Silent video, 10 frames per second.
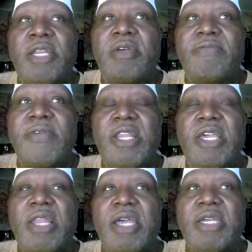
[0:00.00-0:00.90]
You know,
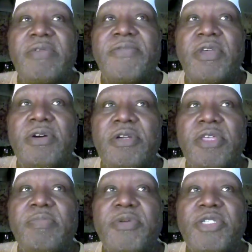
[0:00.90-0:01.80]
but
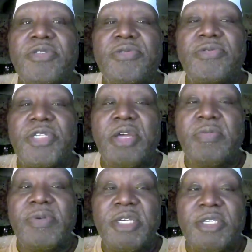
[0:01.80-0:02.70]
that's the only problem
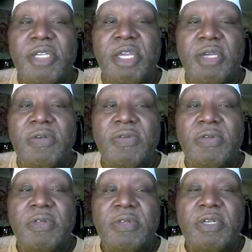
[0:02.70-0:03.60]
I see with,
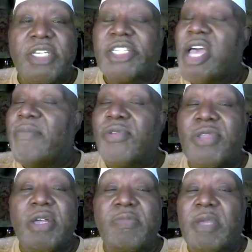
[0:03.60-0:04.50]
you know, with
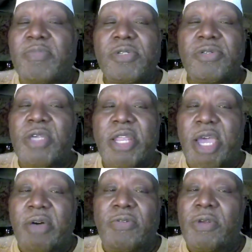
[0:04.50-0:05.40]
Fellow having
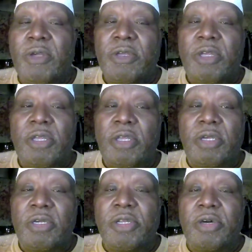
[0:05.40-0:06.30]
that second
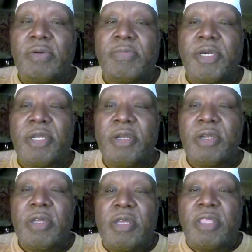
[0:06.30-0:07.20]
house. Really, if
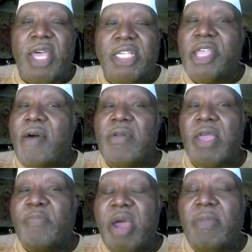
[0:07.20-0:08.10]
Fellow is smart, what he
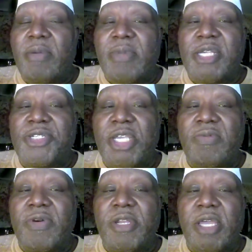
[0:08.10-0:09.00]
would do is try to
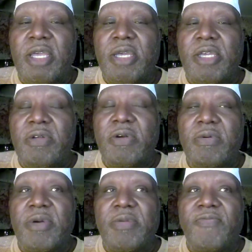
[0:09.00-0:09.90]
find
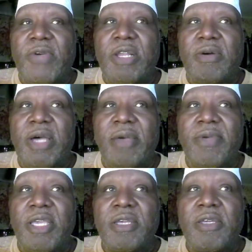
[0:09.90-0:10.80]
somebody to rent it to
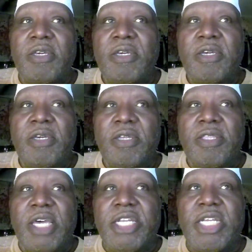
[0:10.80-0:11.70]
or do
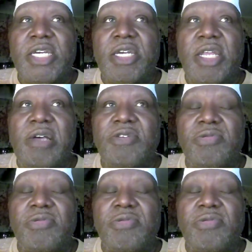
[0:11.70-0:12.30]
Airbnb.